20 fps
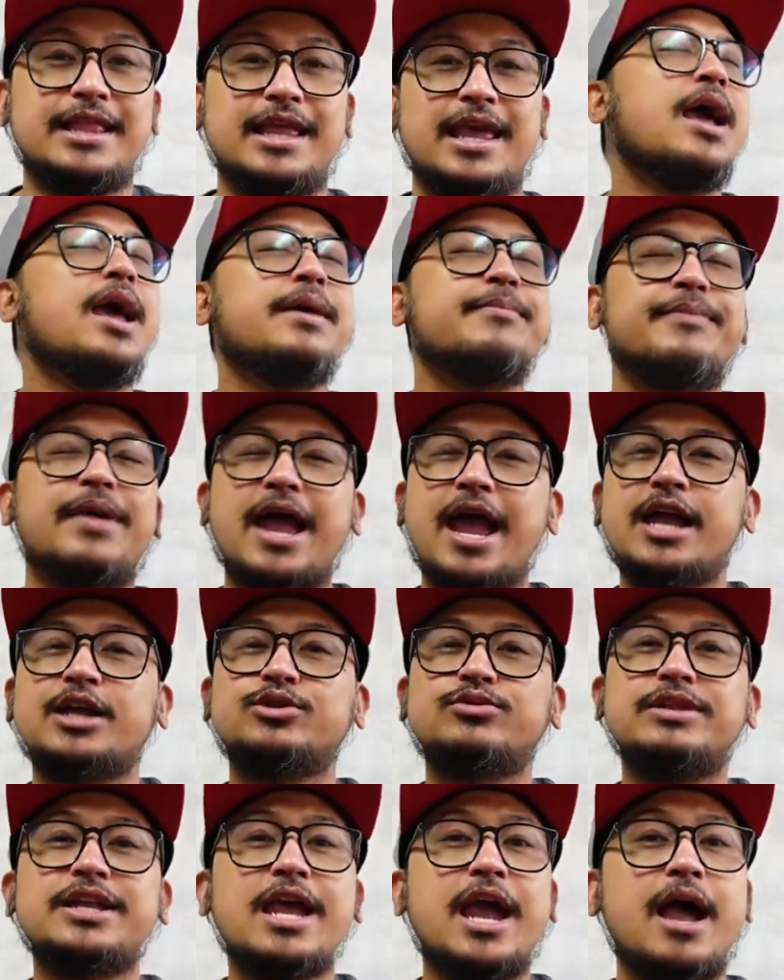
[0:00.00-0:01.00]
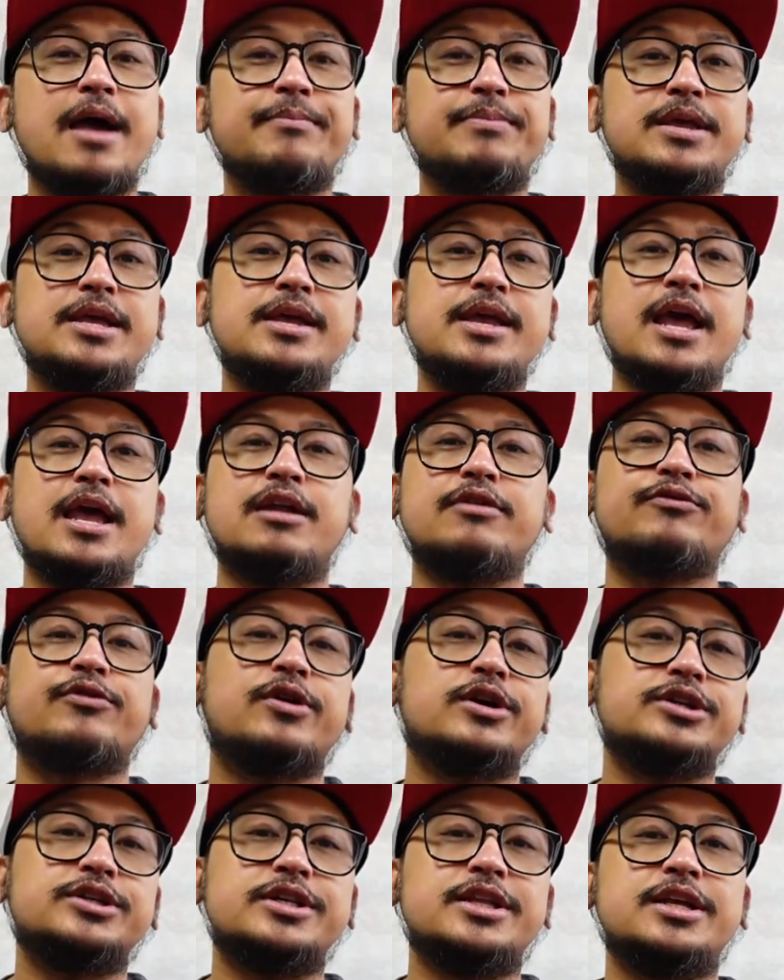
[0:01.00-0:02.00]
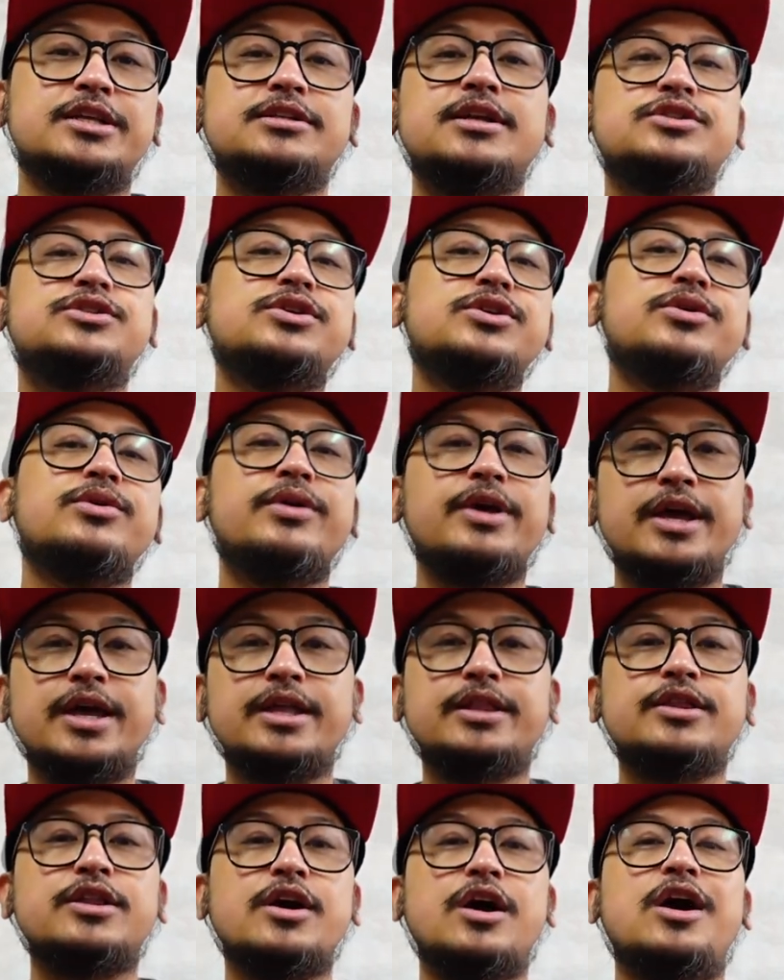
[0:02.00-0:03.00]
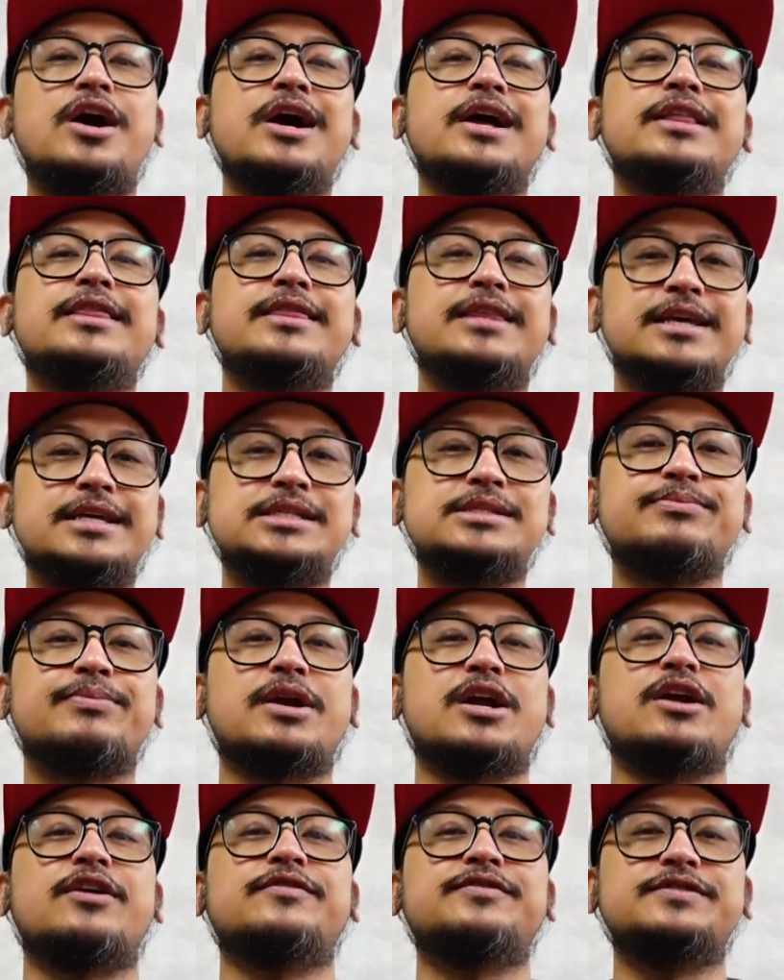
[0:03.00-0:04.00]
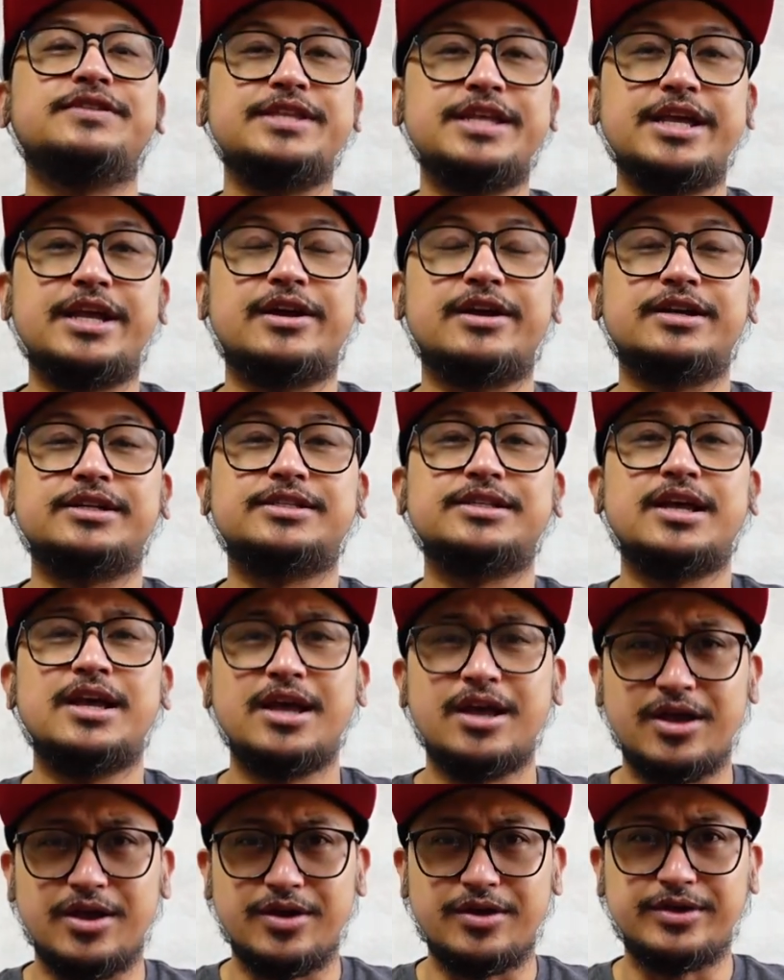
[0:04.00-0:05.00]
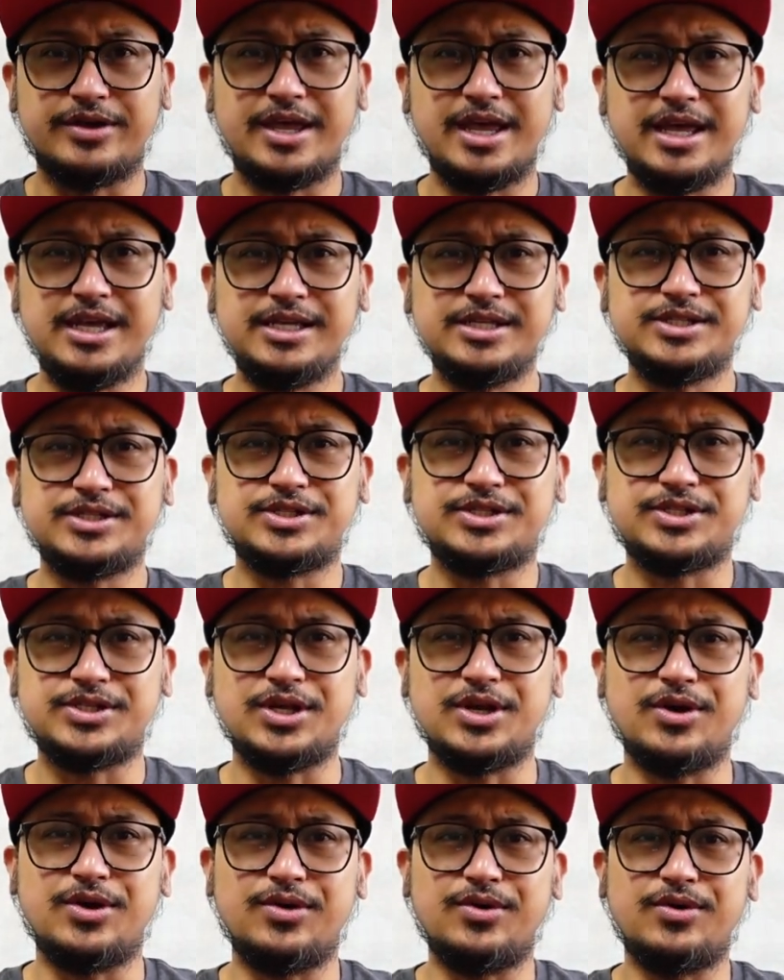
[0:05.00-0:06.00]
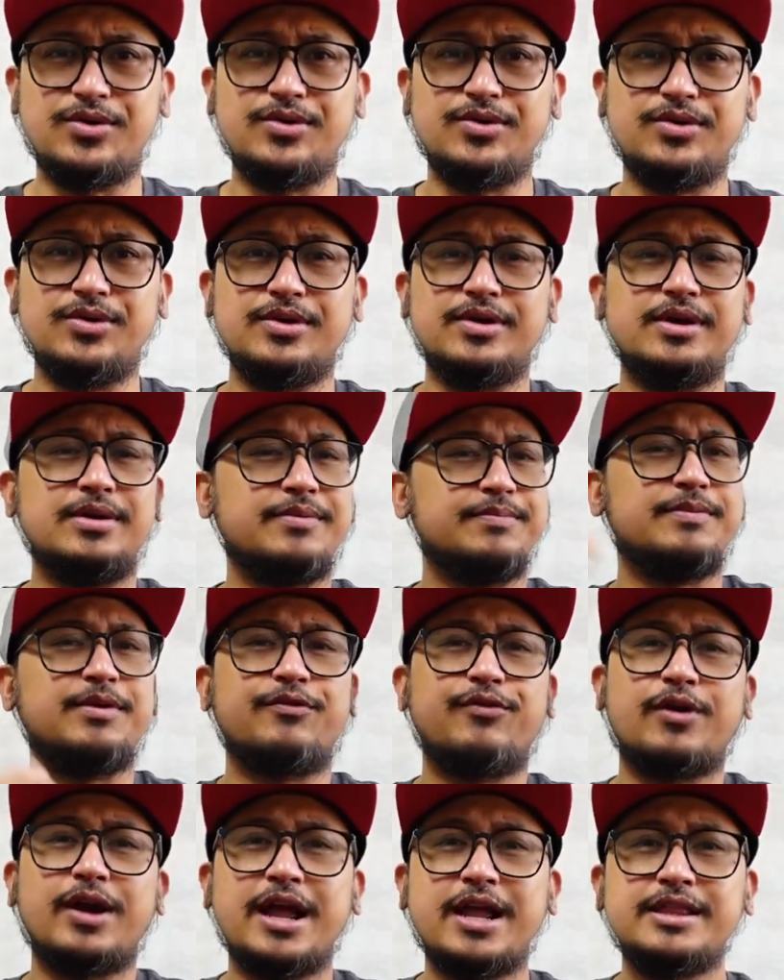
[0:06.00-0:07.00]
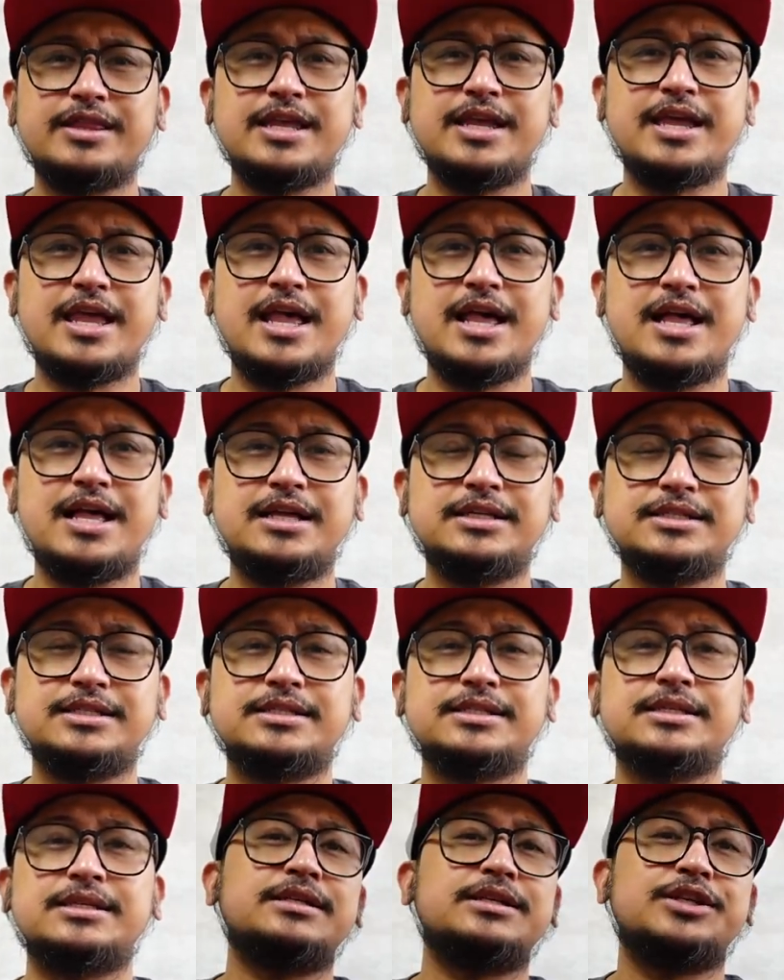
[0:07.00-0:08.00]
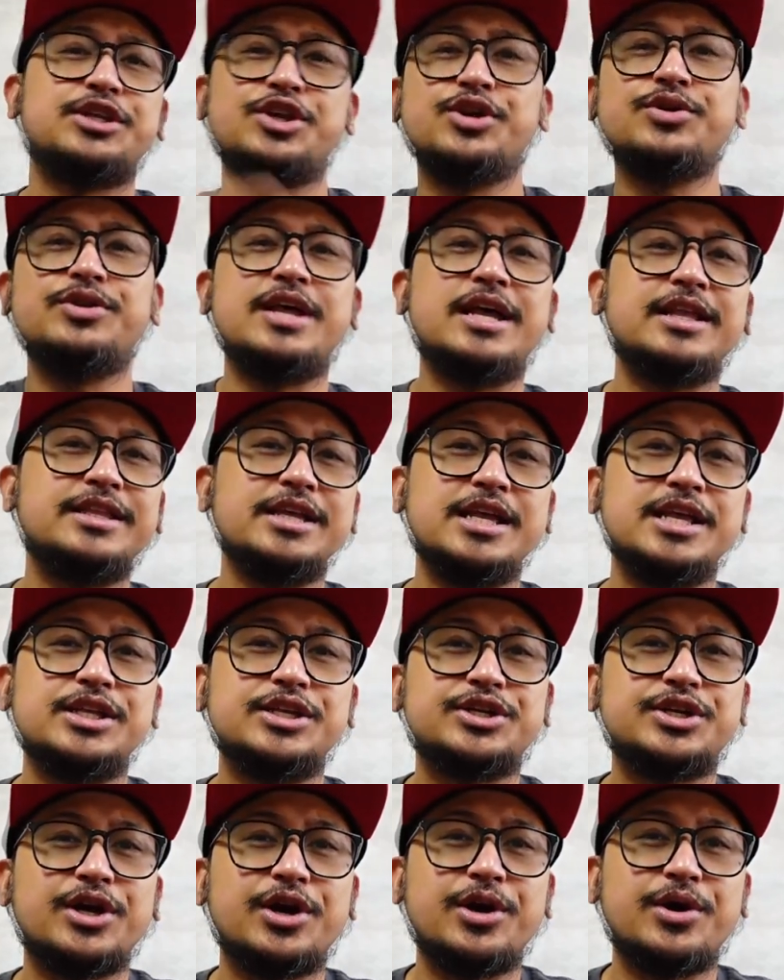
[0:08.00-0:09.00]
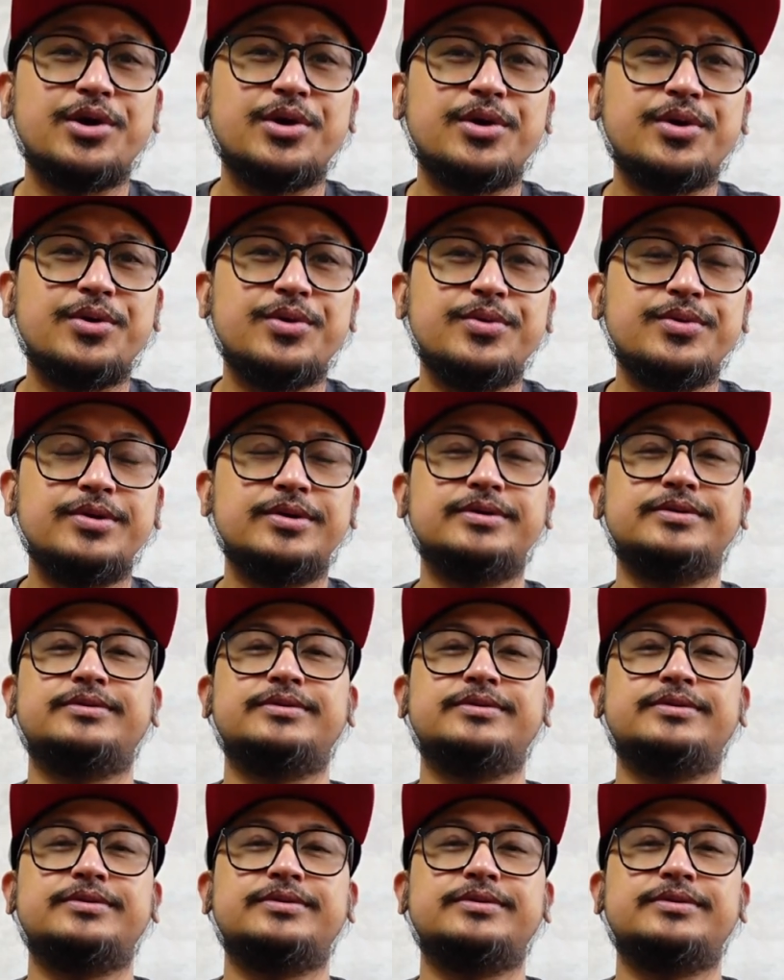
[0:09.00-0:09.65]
I'm actually happy and fortunate to hit on this pair of sneakers. Okay, so before anything else, cue that intro.